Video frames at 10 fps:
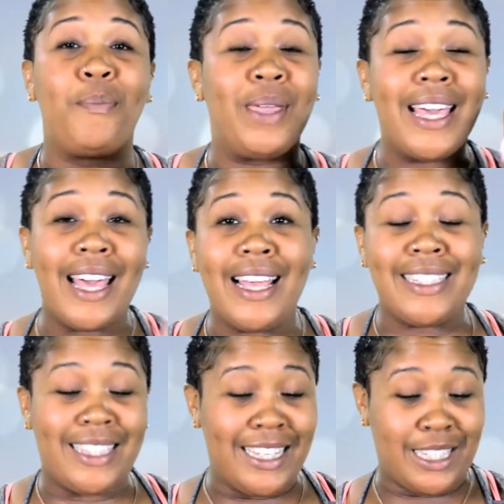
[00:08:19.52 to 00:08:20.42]

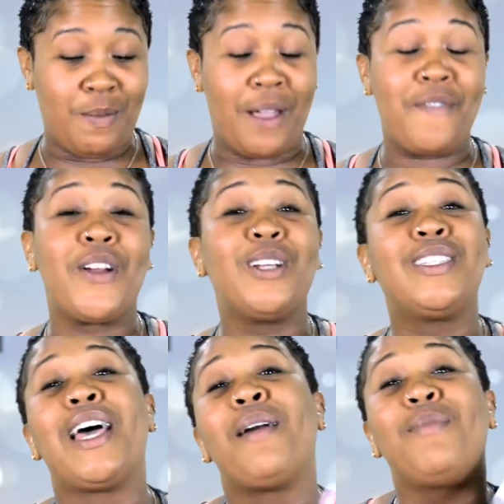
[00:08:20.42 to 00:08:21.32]
Because this is my
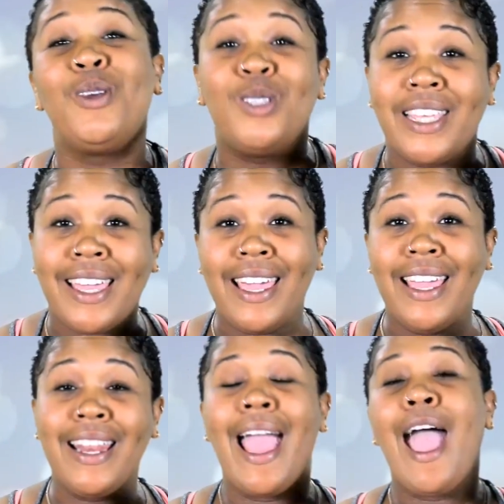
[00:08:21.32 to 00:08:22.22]
first time using
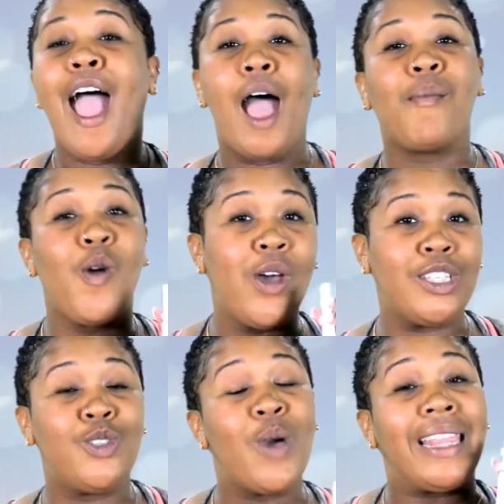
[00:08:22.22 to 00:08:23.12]
it, I'm
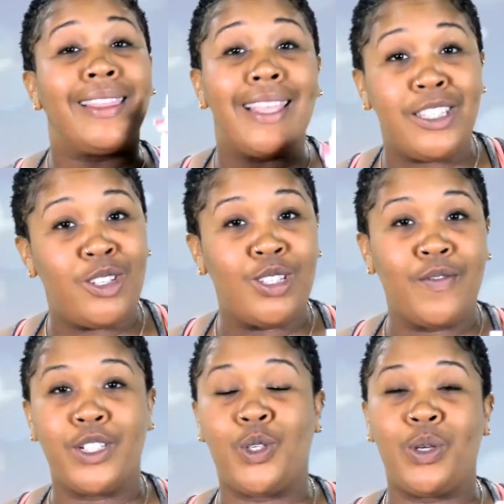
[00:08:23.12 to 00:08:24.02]
going to at least use it
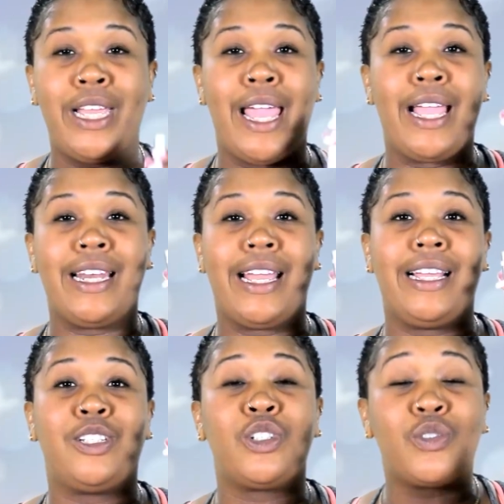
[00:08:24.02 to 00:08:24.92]
for 28
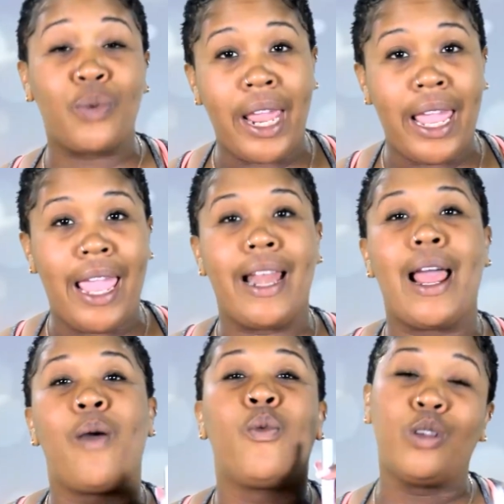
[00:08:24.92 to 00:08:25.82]
days straight, and
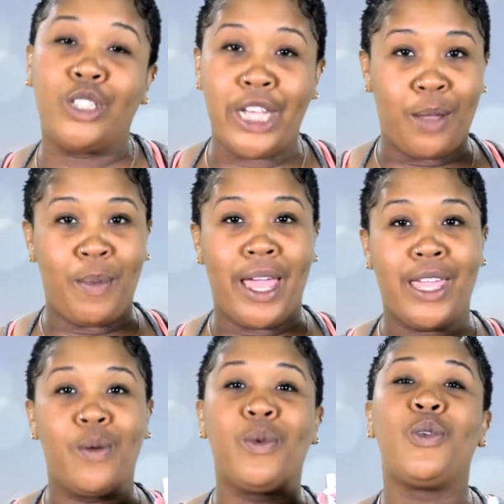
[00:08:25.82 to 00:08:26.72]
I will check back
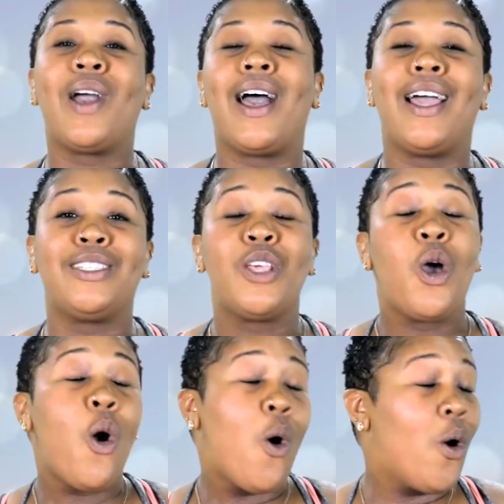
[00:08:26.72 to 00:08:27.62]
in with you guys
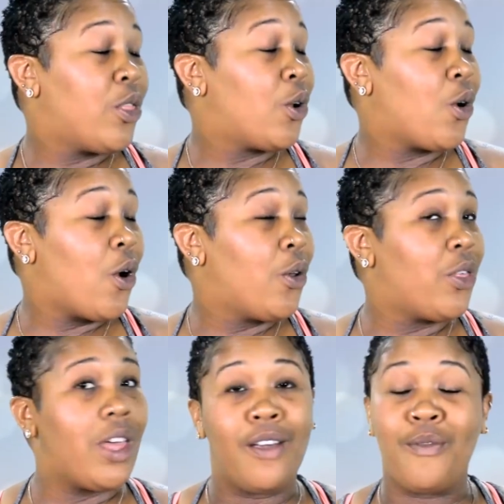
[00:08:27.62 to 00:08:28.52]
on the growth
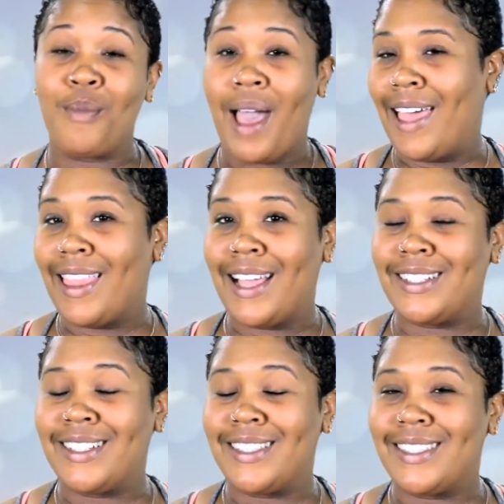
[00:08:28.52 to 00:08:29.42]
of my eyelashes.